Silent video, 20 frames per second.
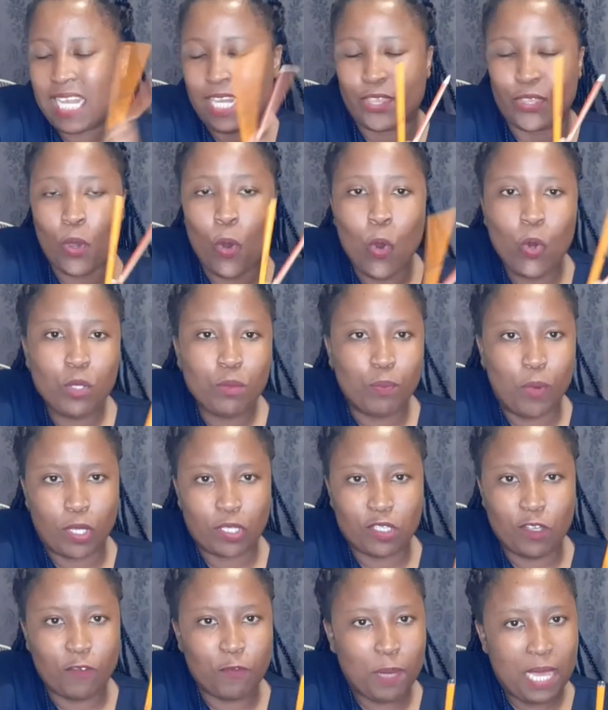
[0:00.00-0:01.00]
the whole
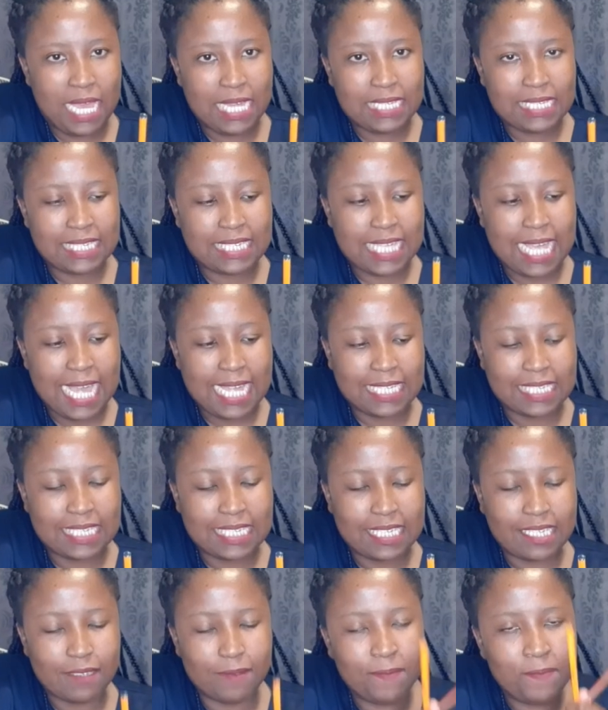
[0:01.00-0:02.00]
box of pens
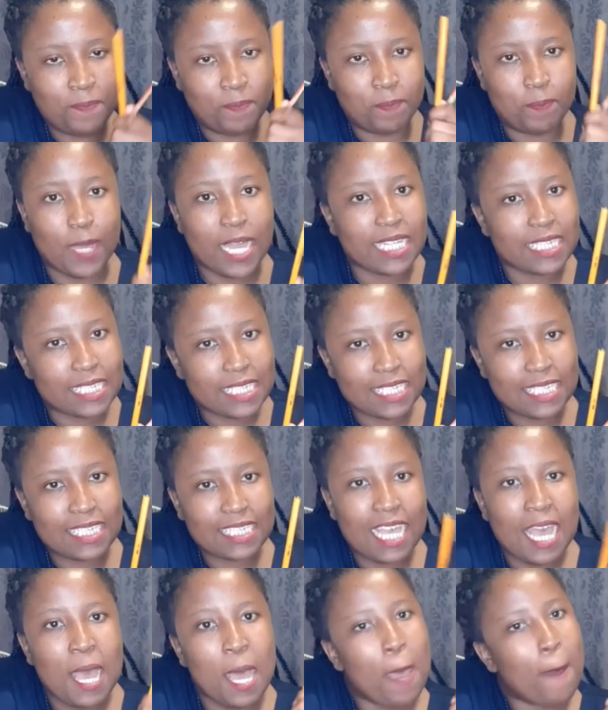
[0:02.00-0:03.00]
and pencils,
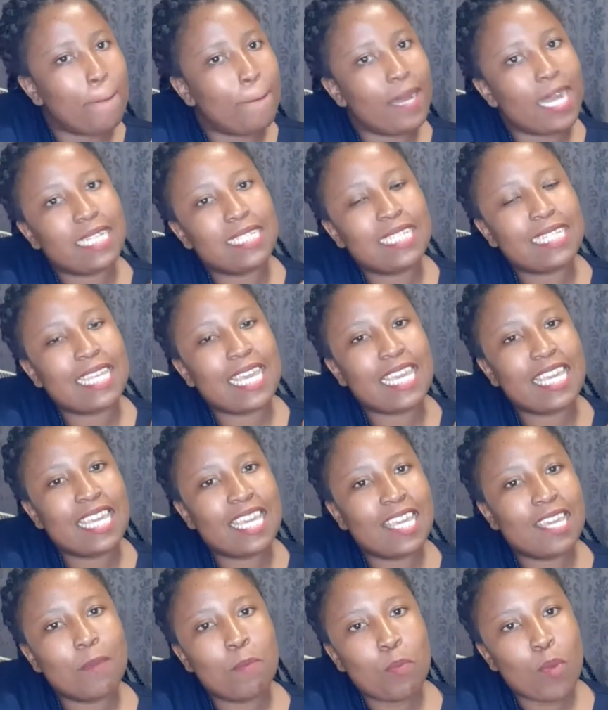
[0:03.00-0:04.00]
but they
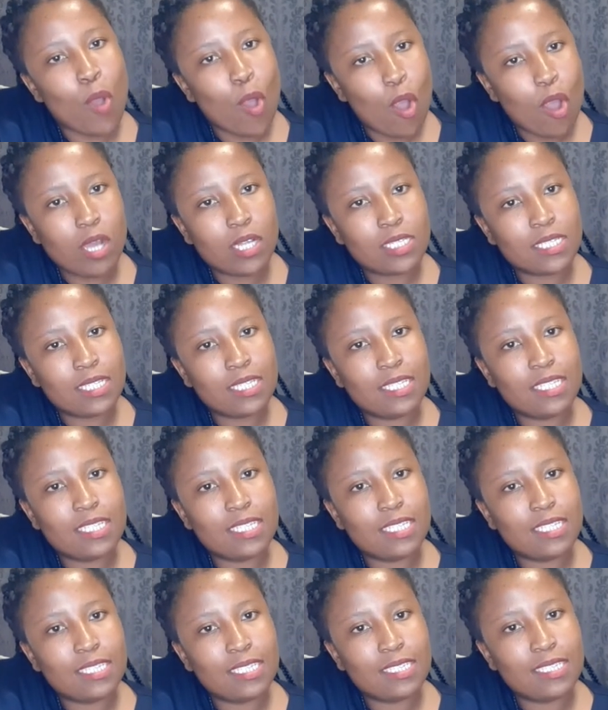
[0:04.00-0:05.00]
keep on.
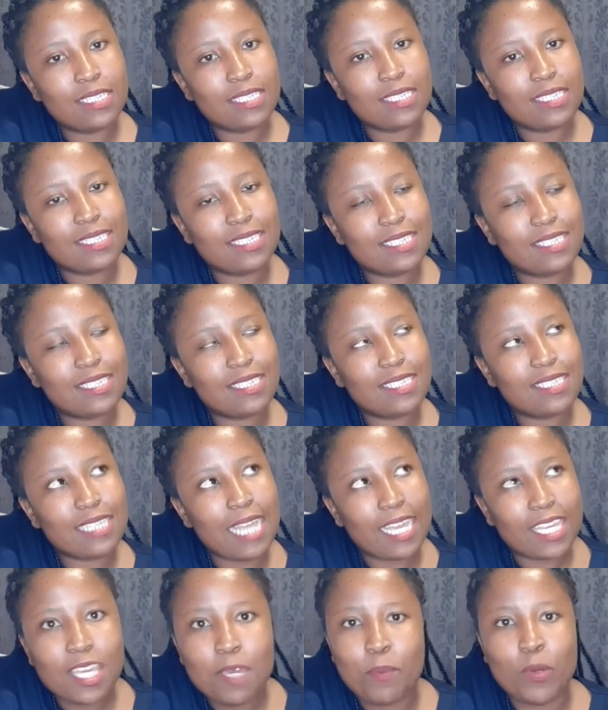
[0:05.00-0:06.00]

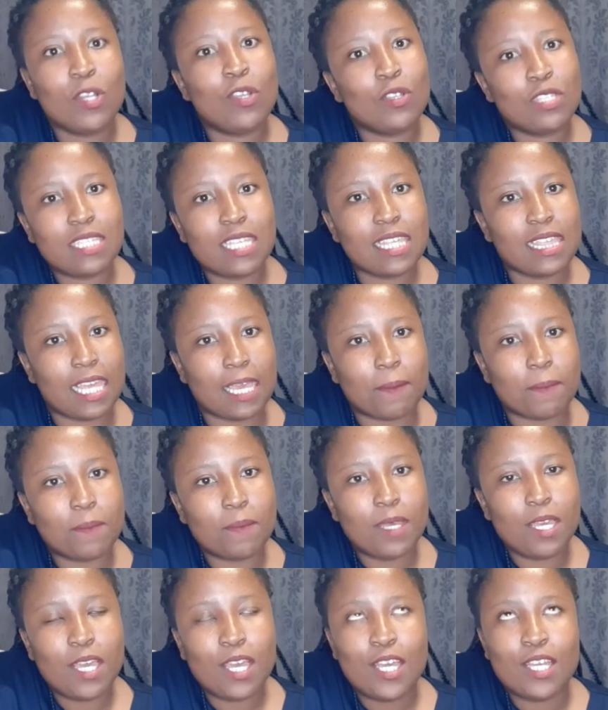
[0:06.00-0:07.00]
I keep on missing that,
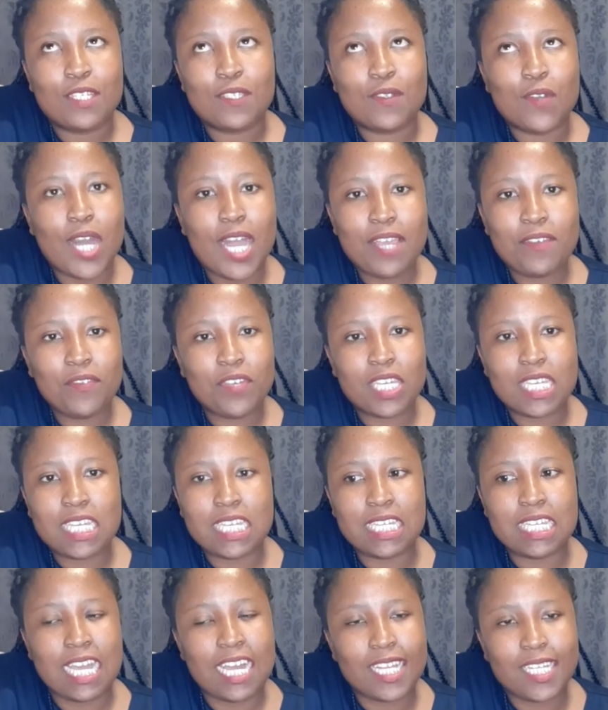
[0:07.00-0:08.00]
so I
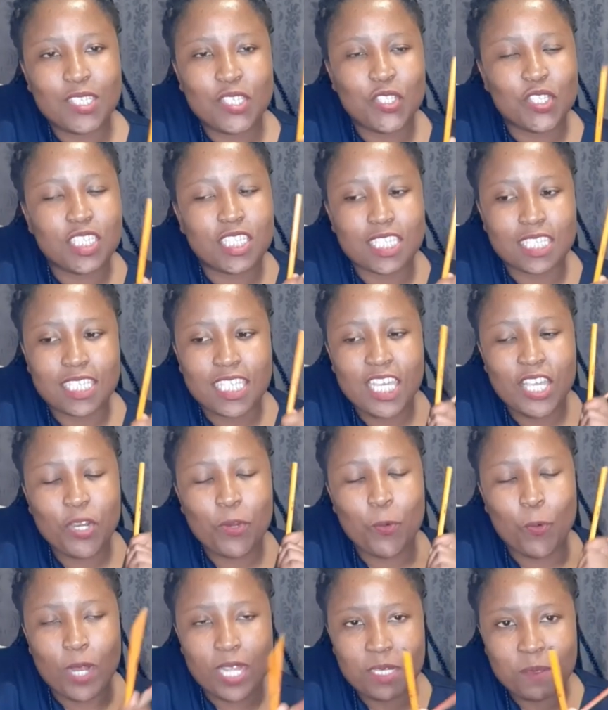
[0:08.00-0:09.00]
figured I should just
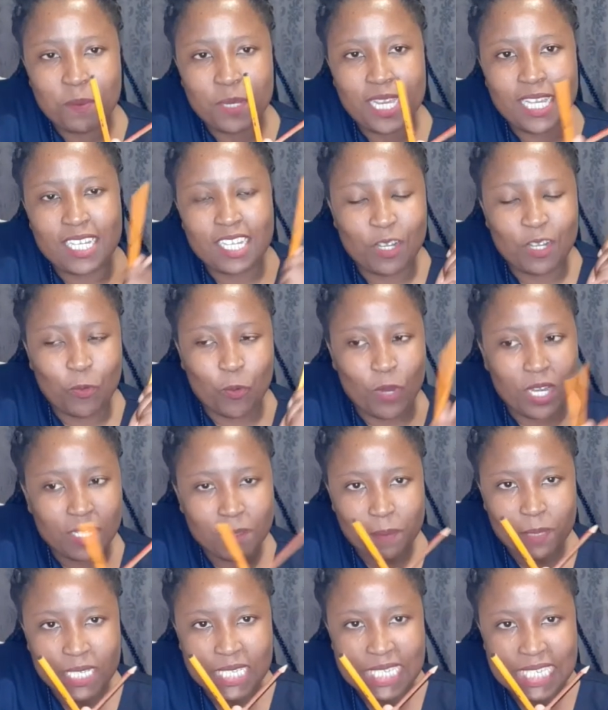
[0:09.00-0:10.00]
carry one pen and
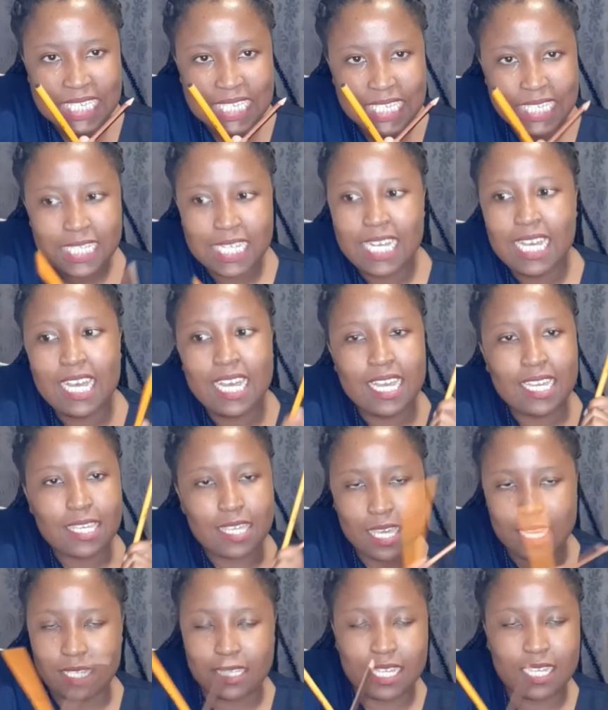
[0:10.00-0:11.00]
one pencil.
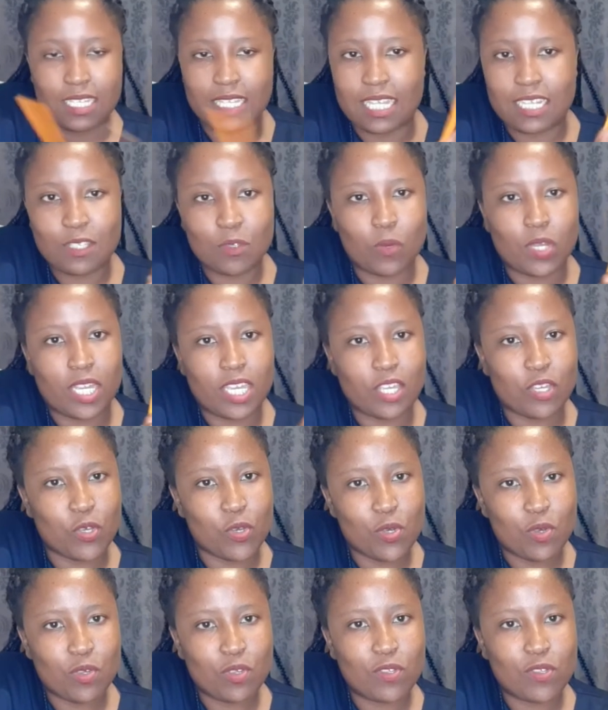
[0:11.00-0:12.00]
Yes, and that is what I
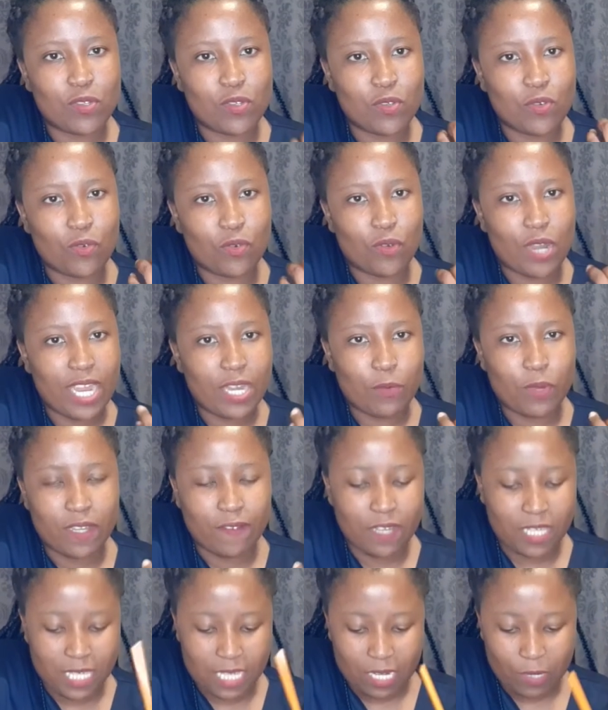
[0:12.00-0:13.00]
use to write
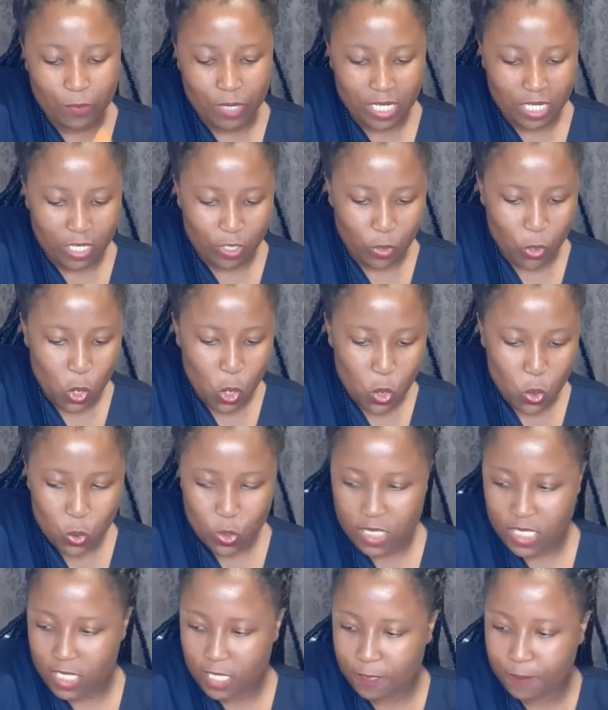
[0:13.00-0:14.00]
whatever that I want to
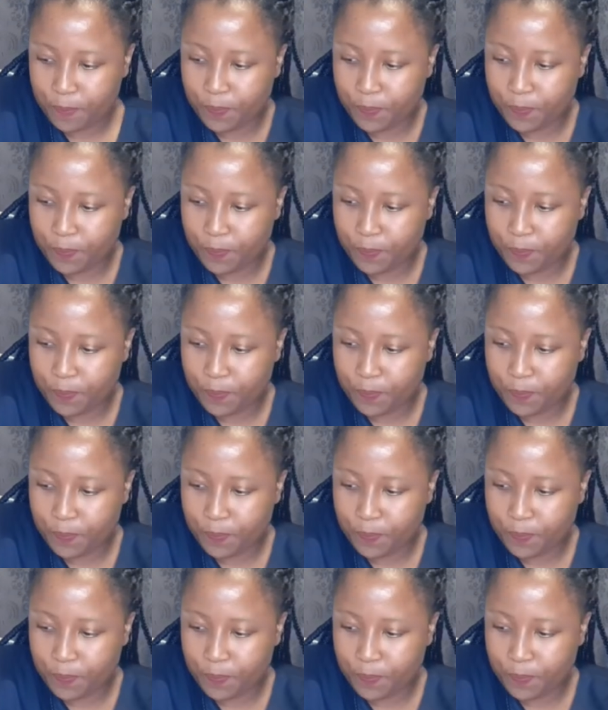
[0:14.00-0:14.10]
note.